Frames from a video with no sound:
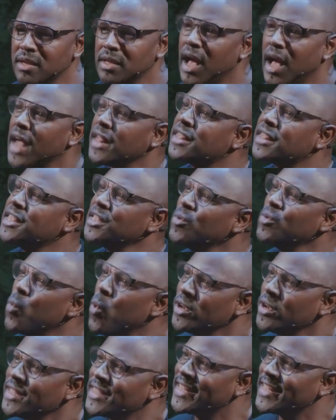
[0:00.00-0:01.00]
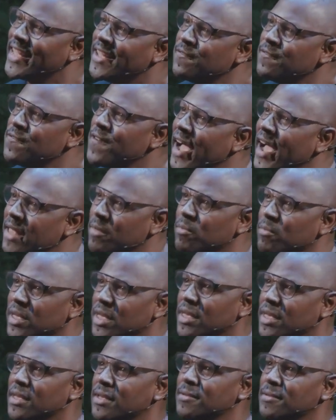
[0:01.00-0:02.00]
I still want it to invite me.
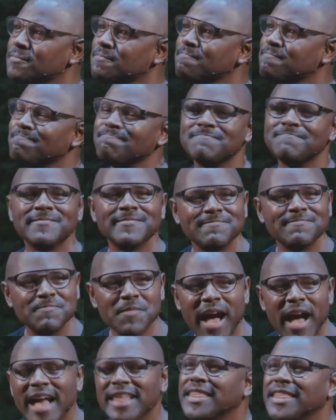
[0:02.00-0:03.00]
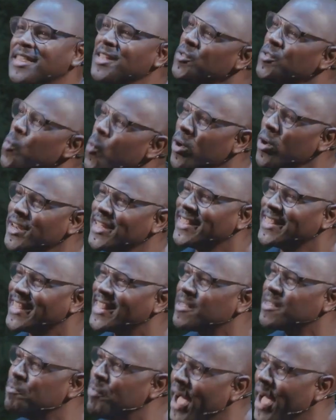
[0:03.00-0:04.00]
I still want it
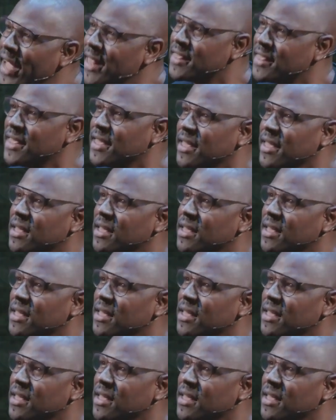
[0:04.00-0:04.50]
despite the